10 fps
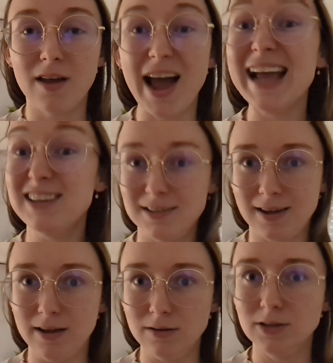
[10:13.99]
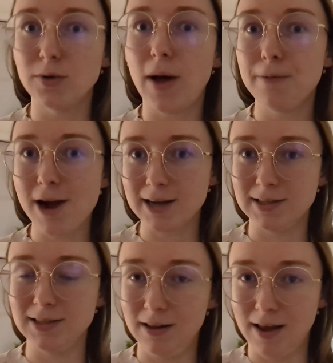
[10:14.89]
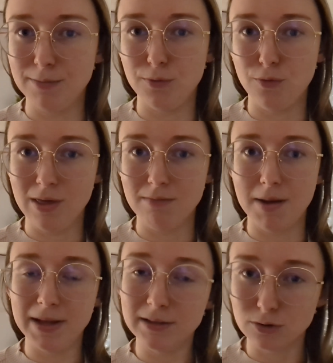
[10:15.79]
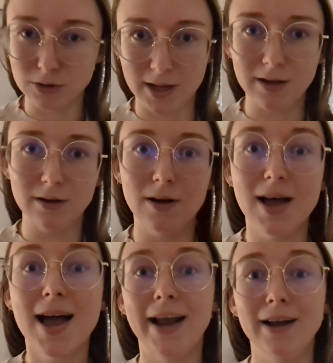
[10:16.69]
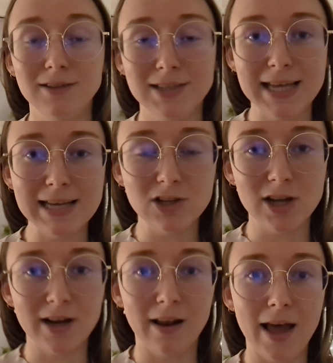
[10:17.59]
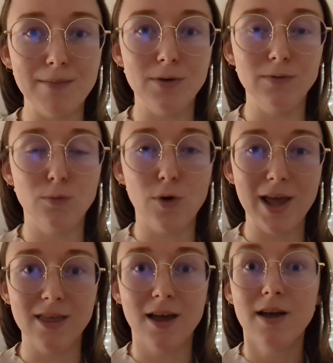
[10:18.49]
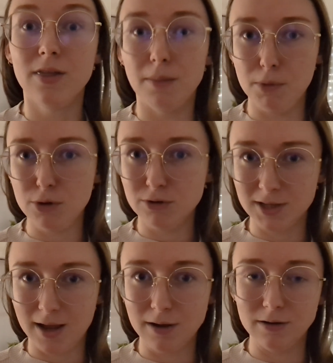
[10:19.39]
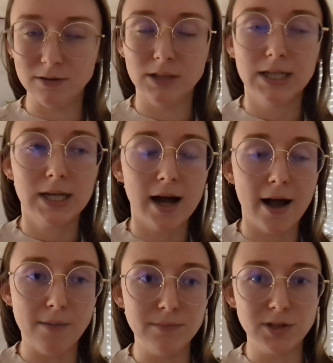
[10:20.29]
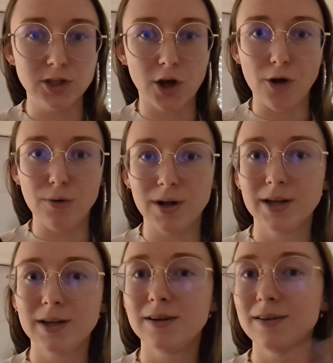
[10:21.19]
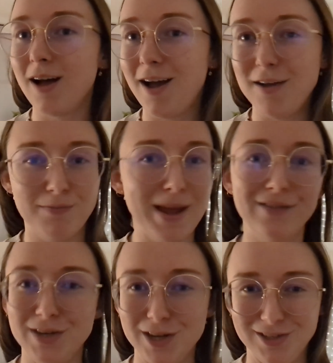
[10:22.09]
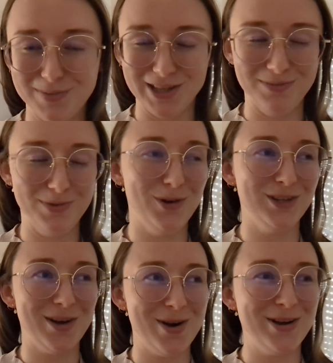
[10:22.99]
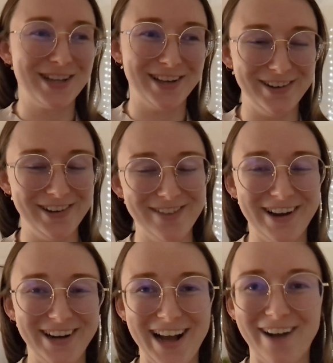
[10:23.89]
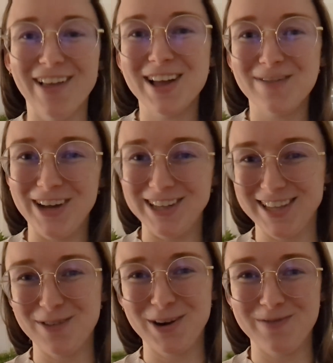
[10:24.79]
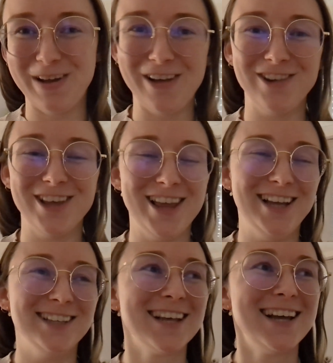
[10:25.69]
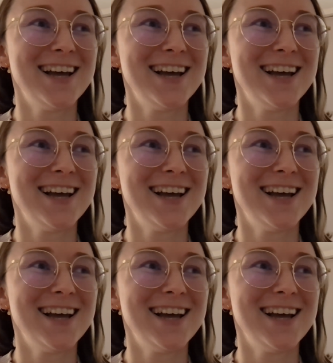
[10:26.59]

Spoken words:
a cycle. So I practice in alignment with my menstrual cycle, and I'll teach in alignment with the moon cycle. So I've made videos about this before, so I won't tell you all about it now, but it's like one of my favorite things.